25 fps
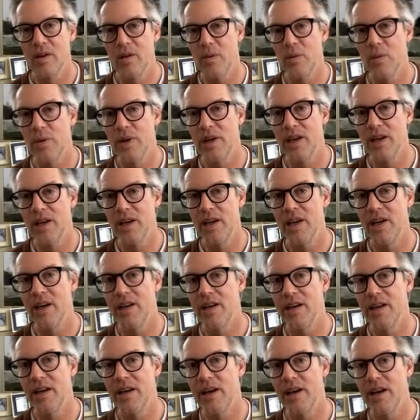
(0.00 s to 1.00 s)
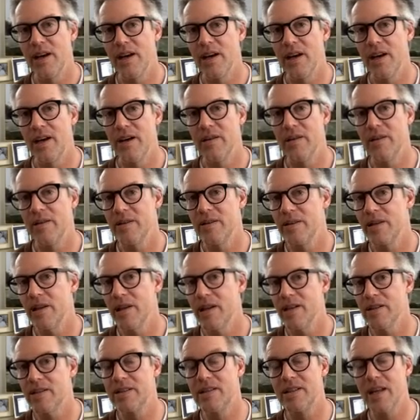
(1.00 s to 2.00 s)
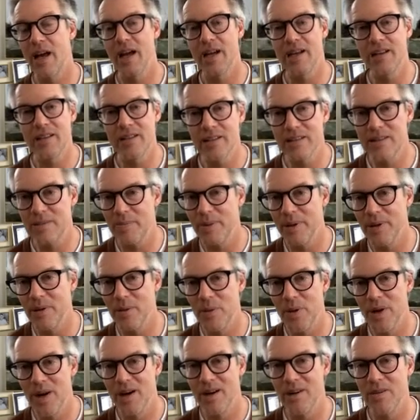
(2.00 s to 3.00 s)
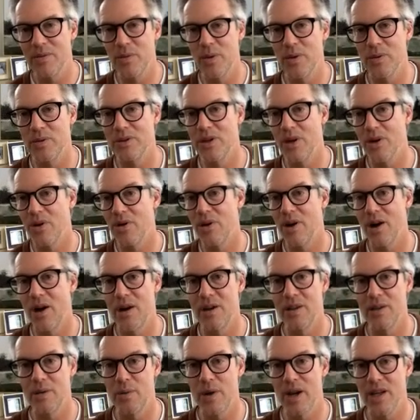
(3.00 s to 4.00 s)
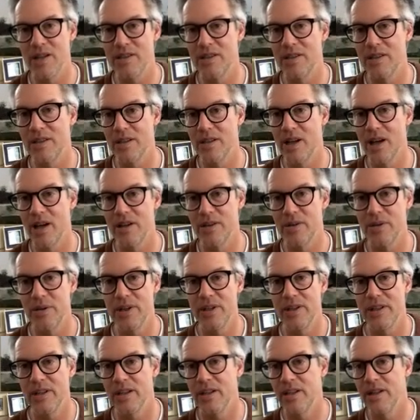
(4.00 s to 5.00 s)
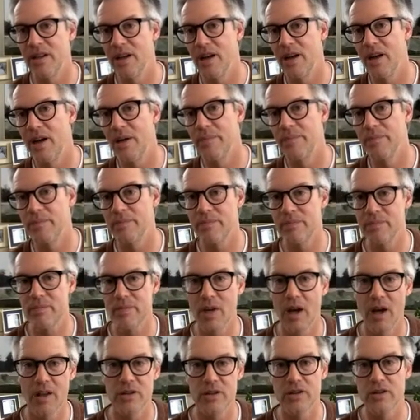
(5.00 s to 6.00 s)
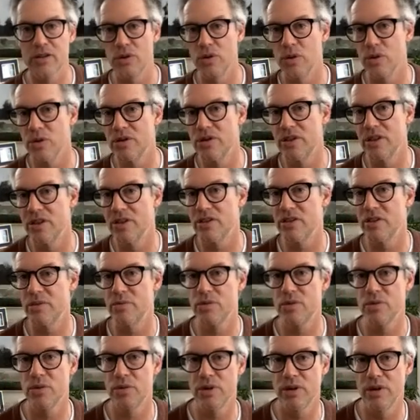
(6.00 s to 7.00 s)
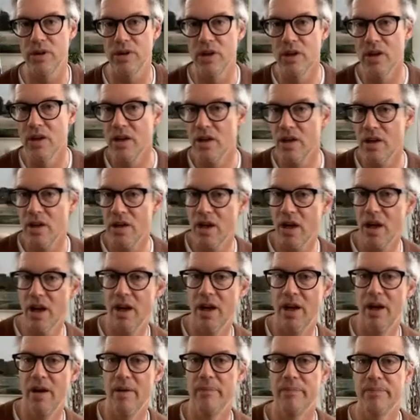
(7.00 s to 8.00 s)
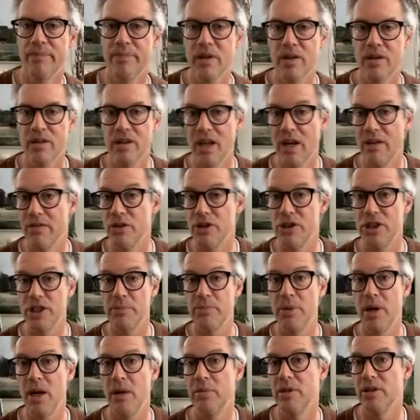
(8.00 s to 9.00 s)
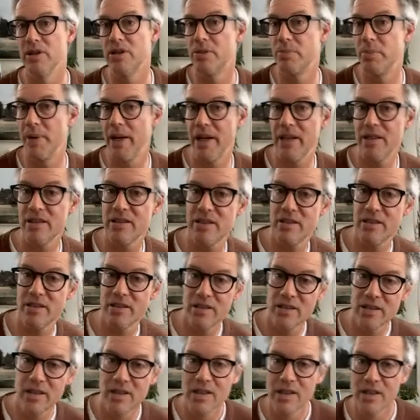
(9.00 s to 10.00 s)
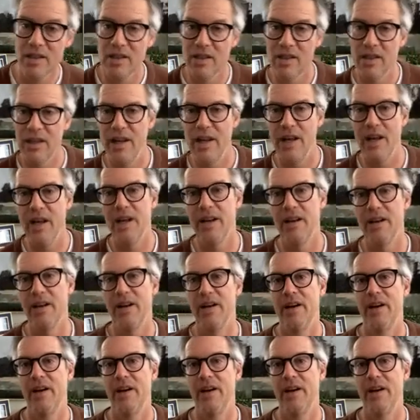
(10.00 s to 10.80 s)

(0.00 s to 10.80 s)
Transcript: We had, as cyclists, been aware of what was going on in the rest of the country, that other school systems were leveraging public space and